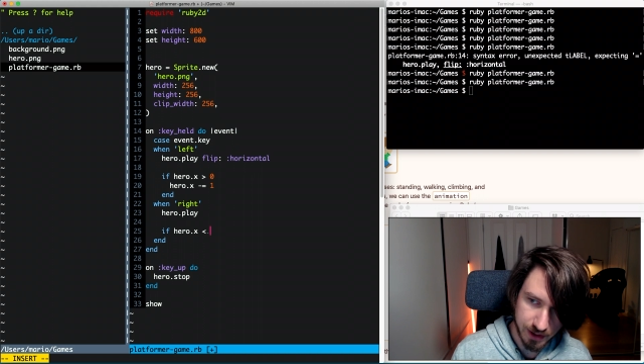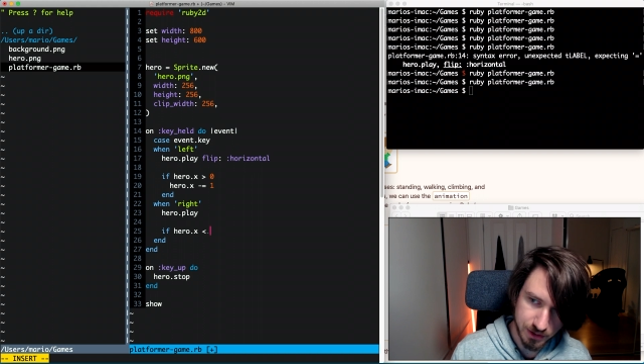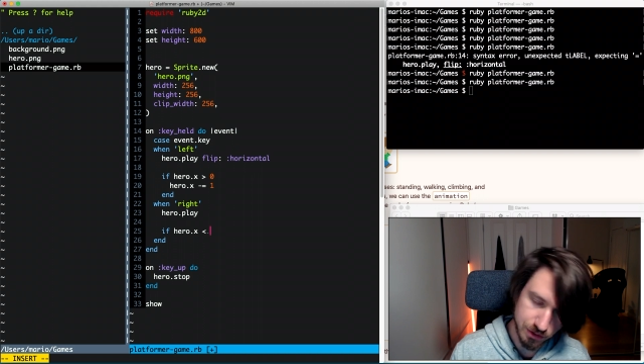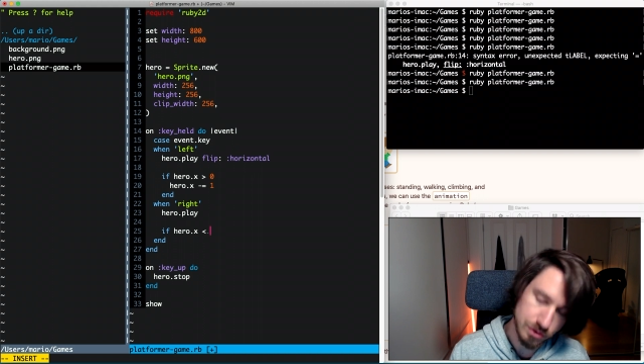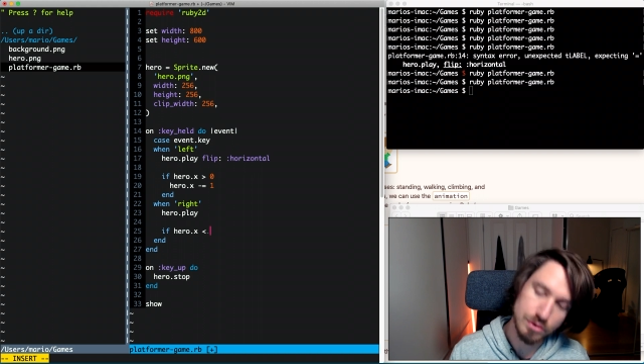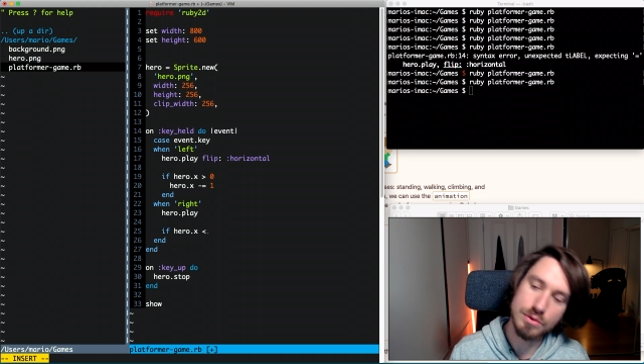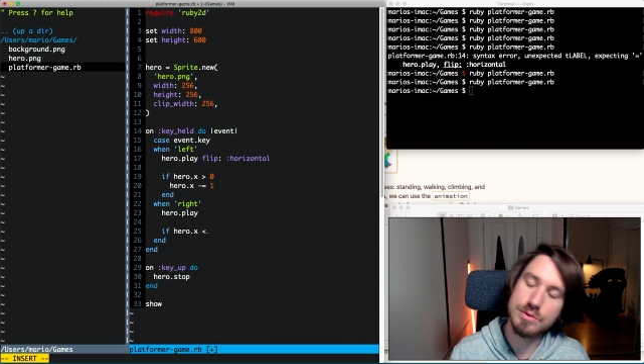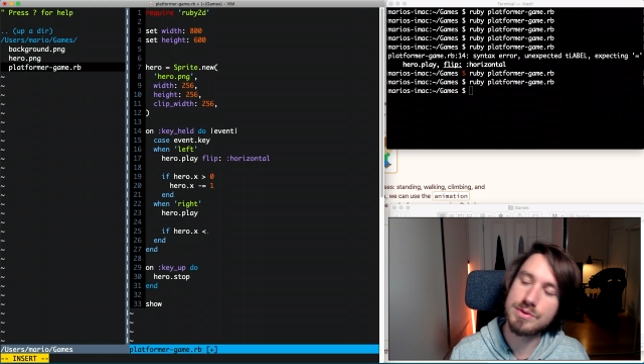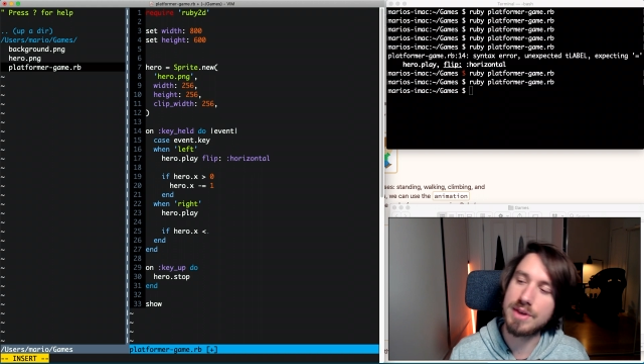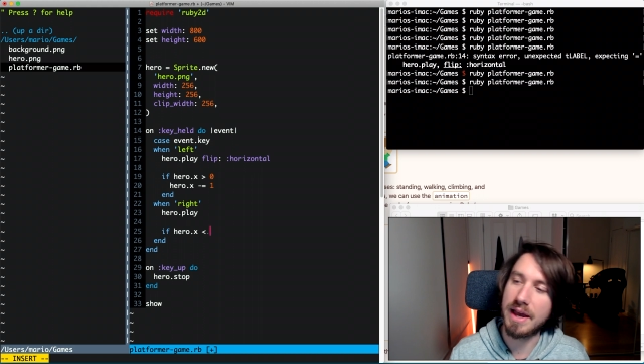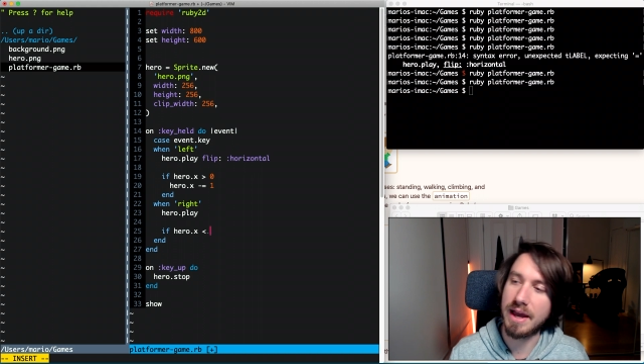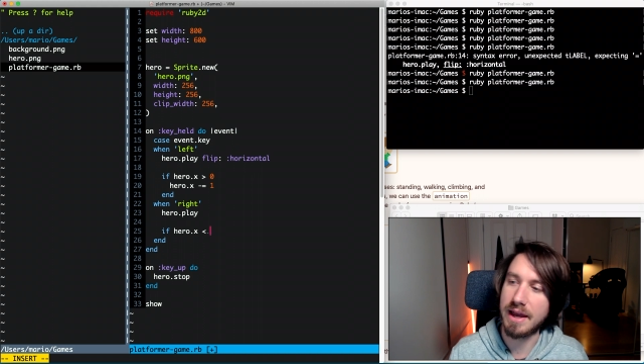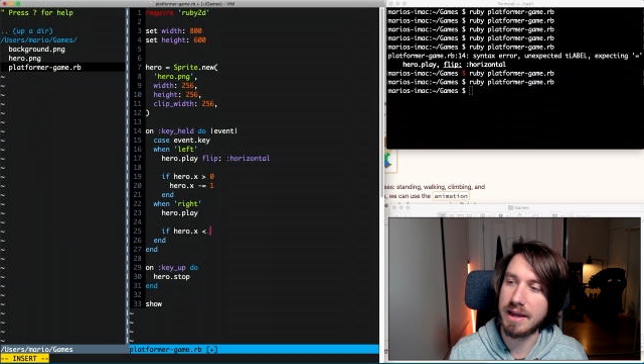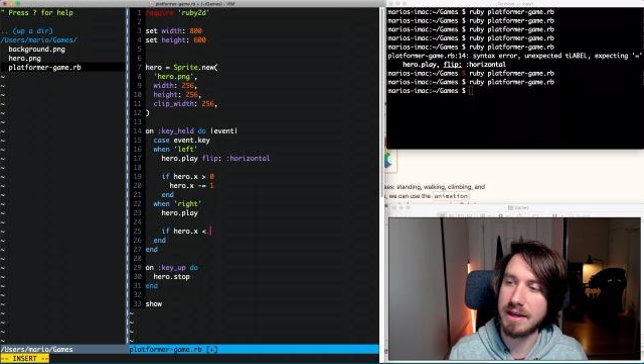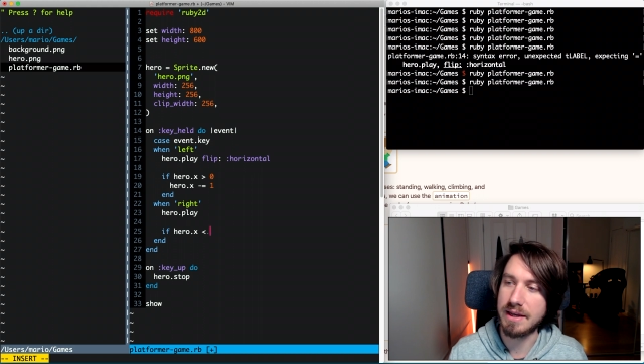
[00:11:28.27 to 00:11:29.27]
use
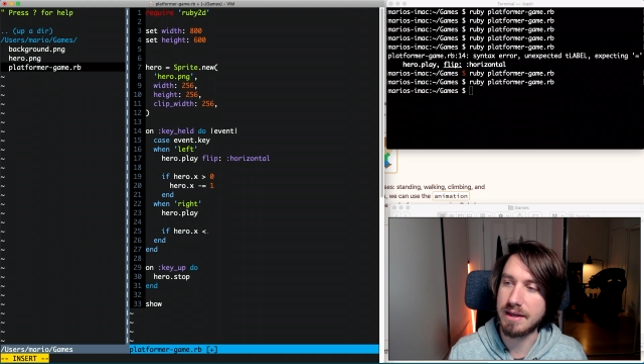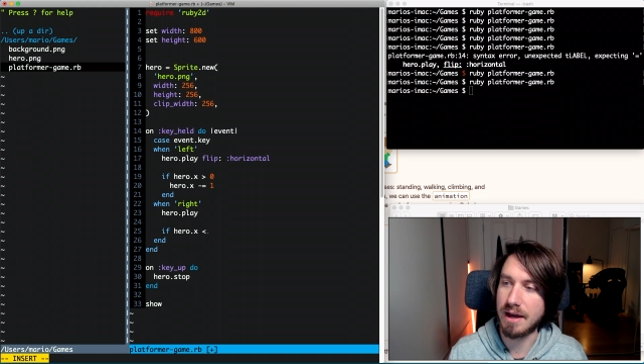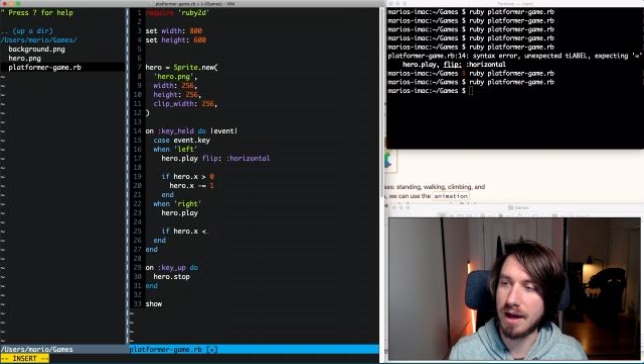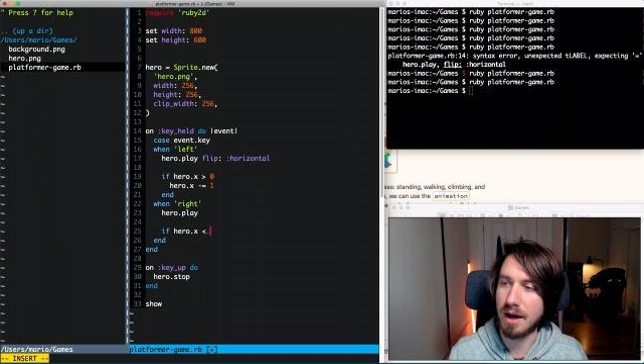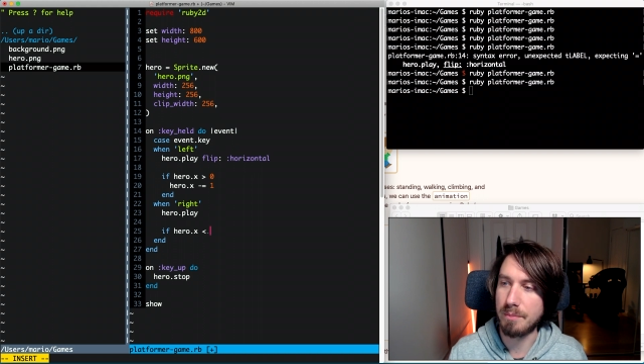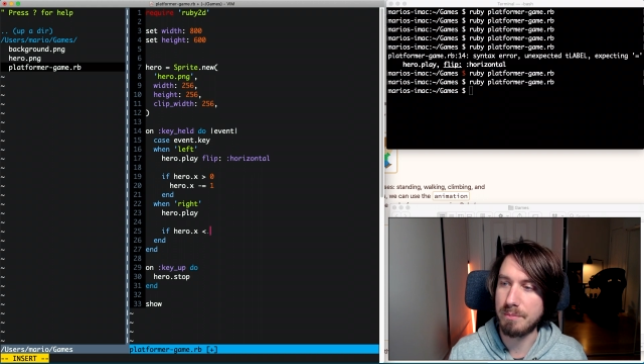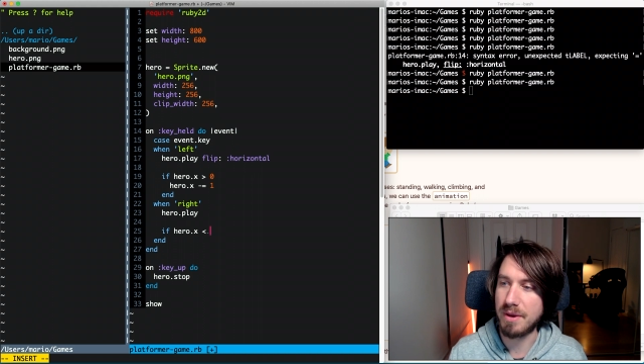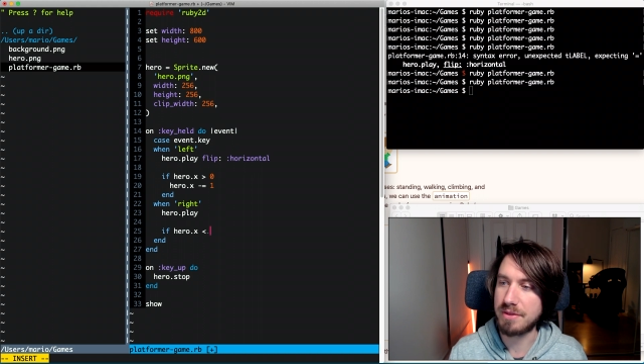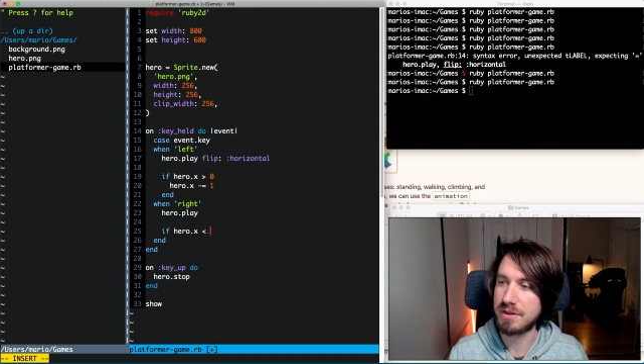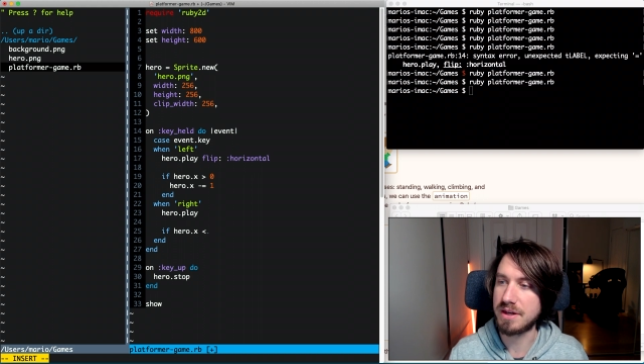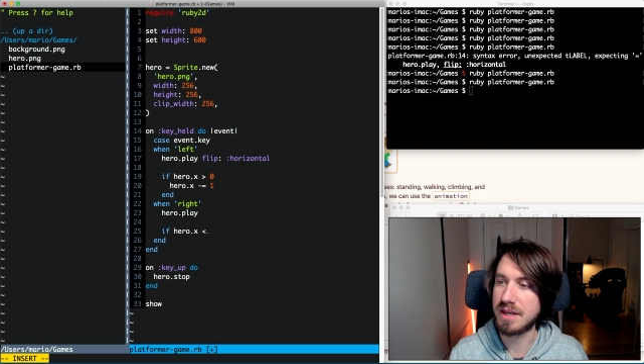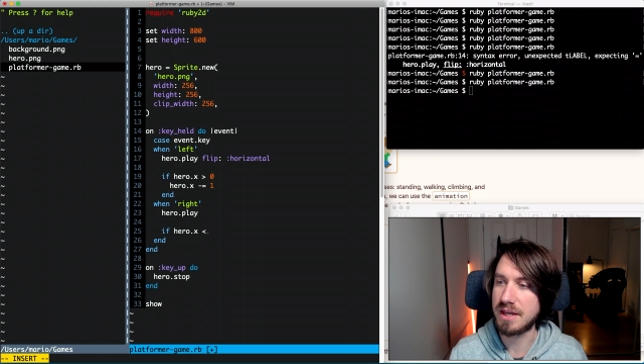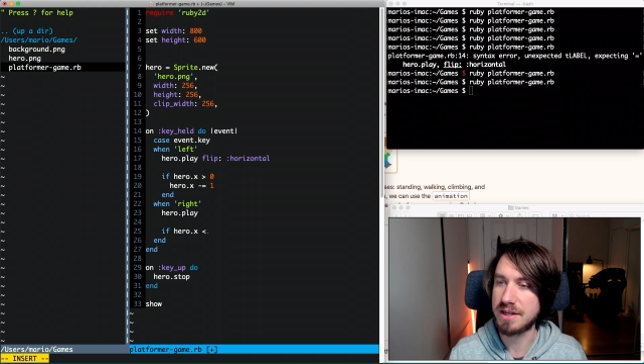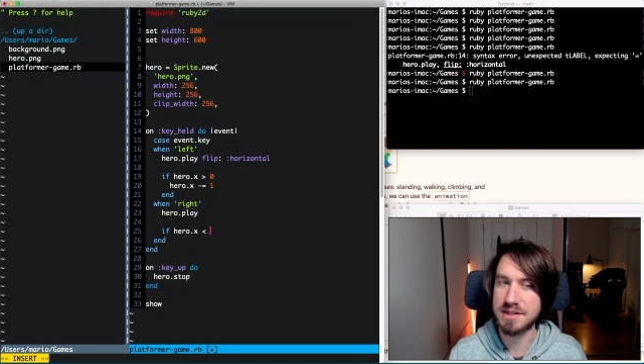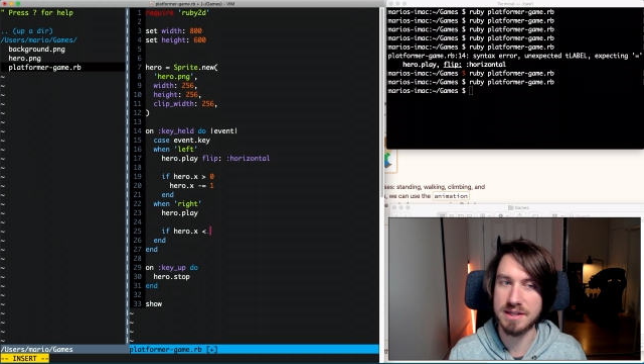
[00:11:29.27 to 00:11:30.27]
a method
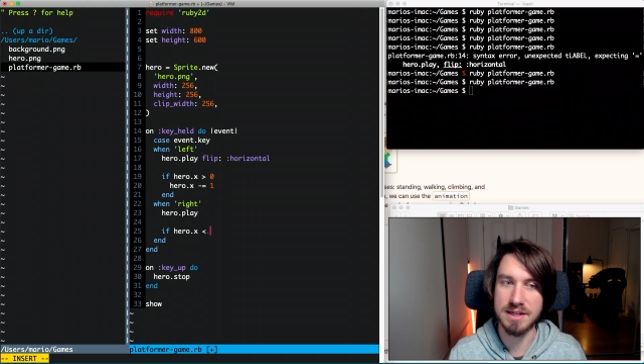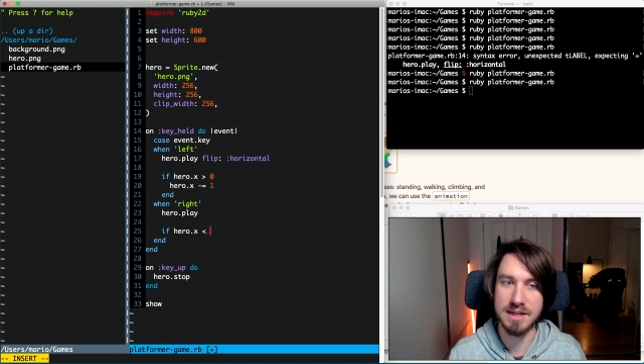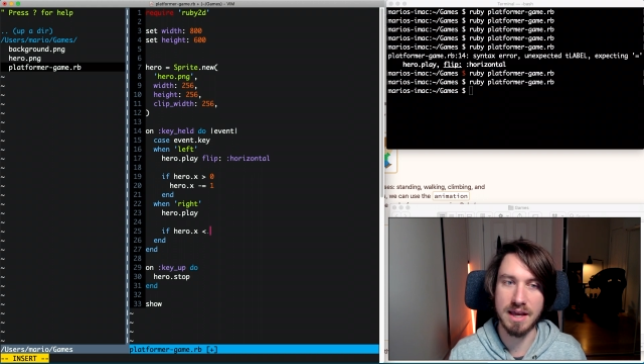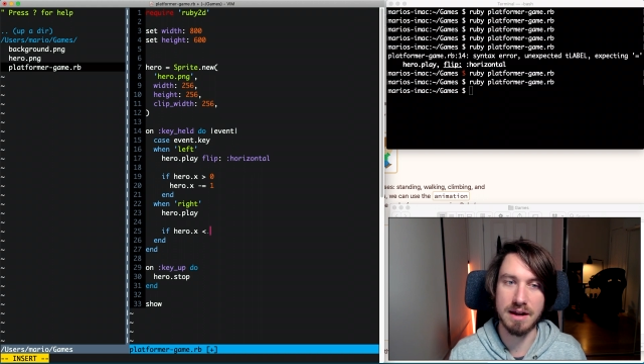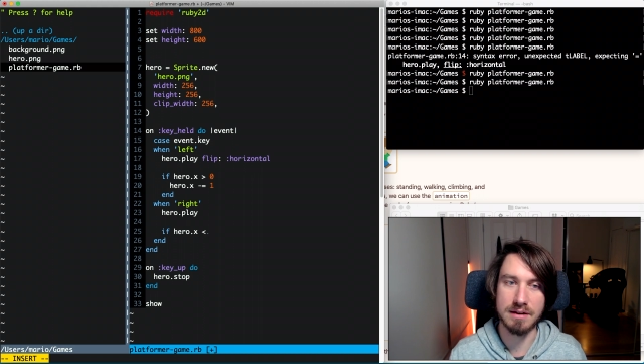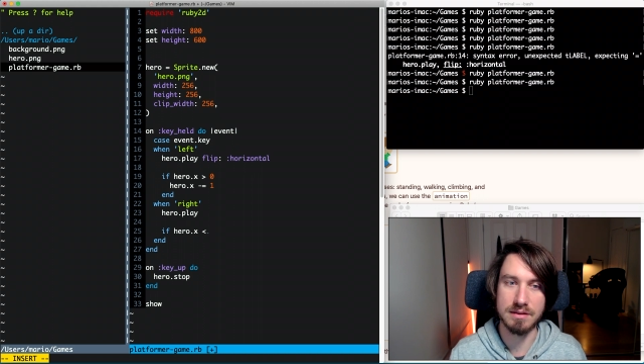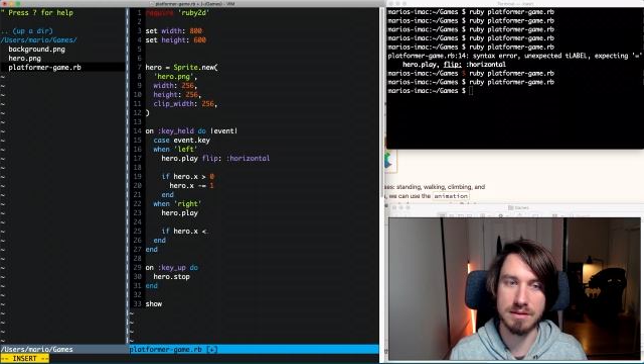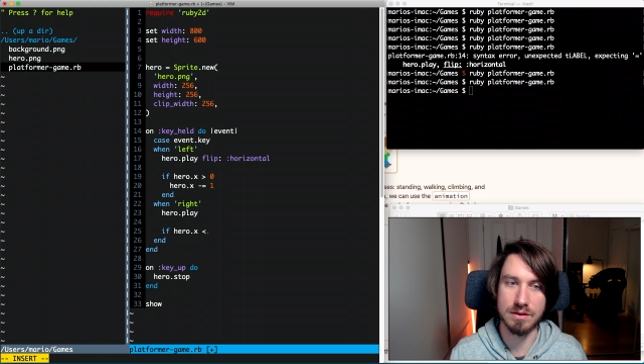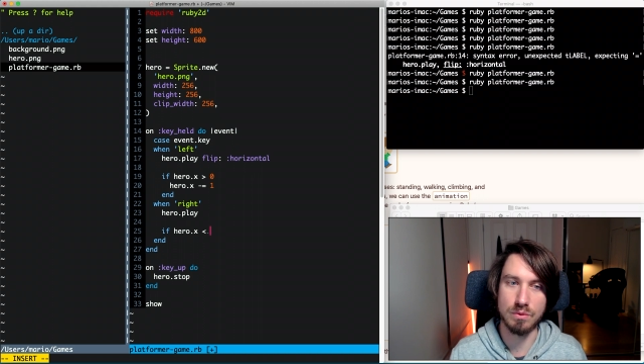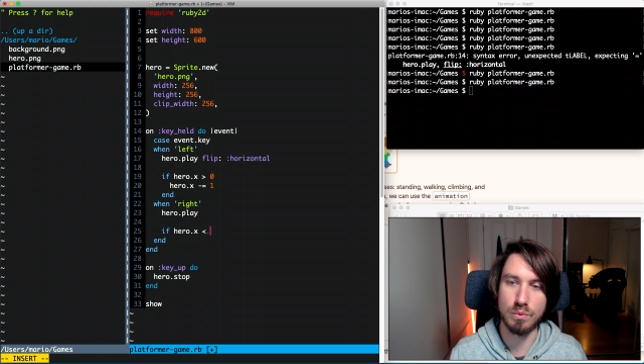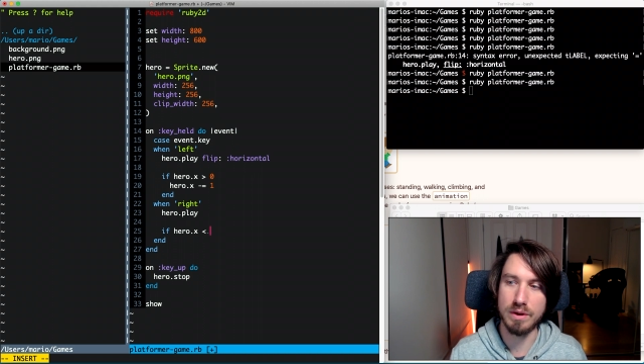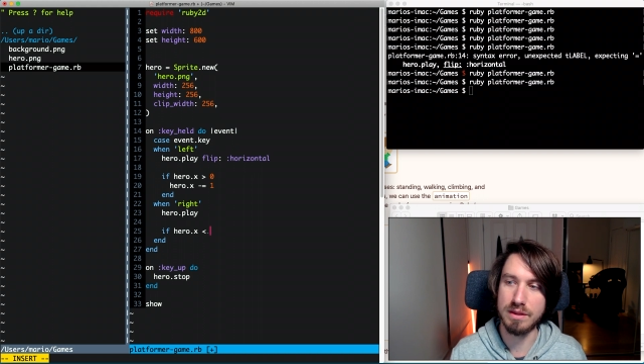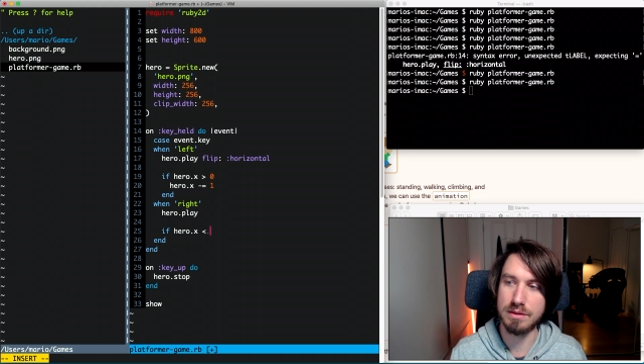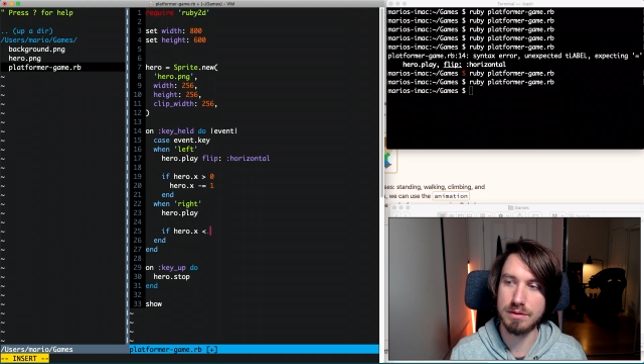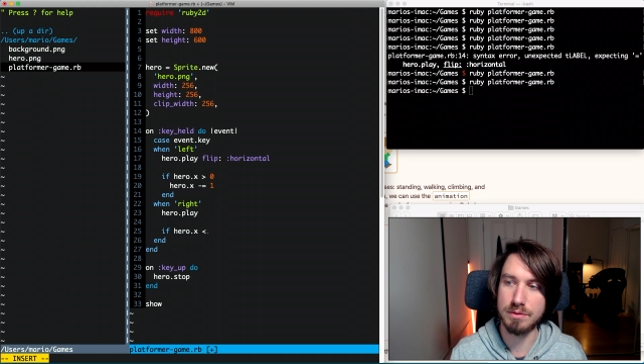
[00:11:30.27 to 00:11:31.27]
here to get the
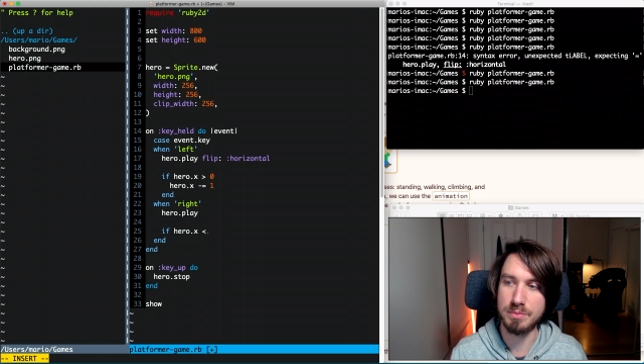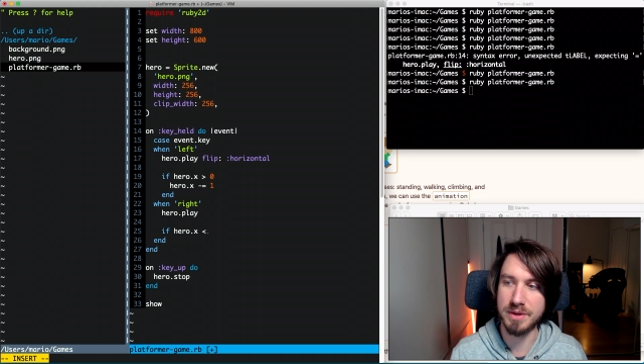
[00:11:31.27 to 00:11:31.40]
width,